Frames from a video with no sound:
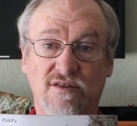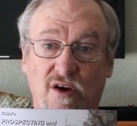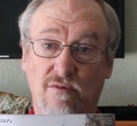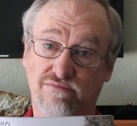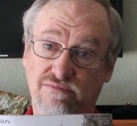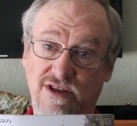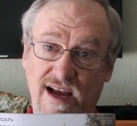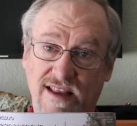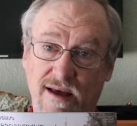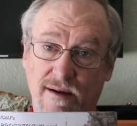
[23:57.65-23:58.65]
So
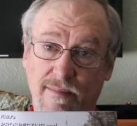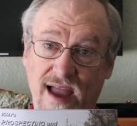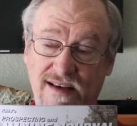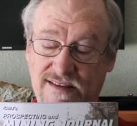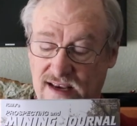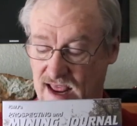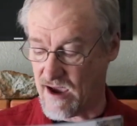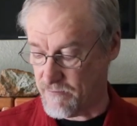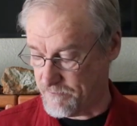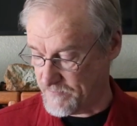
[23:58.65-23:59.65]
check the magazine out.